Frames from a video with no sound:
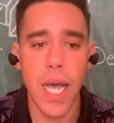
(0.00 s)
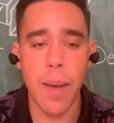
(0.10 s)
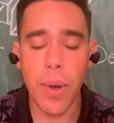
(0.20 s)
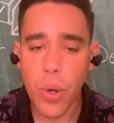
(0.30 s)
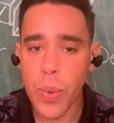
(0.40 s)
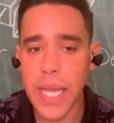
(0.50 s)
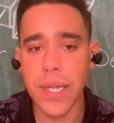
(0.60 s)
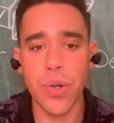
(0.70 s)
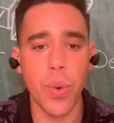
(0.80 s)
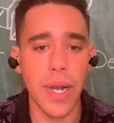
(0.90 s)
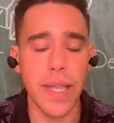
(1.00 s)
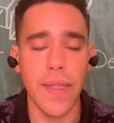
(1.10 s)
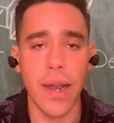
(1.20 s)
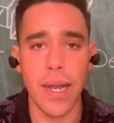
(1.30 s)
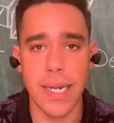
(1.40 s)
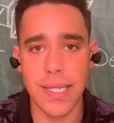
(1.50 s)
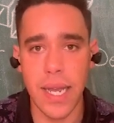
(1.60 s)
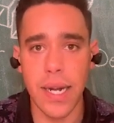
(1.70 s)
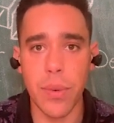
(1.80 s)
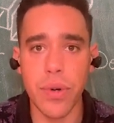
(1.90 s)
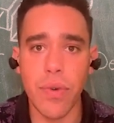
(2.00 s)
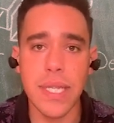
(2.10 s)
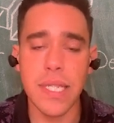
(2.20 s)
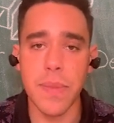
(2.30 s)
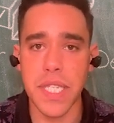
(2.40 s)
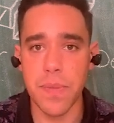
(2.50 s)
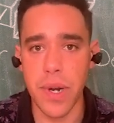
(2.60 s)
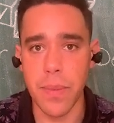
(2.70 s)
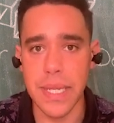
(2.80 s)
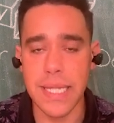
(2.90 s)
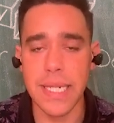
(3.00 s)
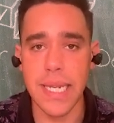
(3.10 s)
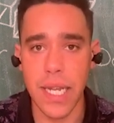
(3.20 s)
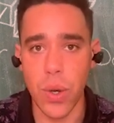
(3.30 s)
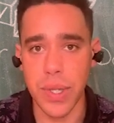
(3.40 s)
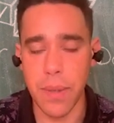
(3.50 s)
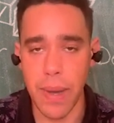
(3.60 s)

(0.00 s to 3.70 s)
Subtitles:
About a week into working there, I decided I would run some experiments to tinkle with the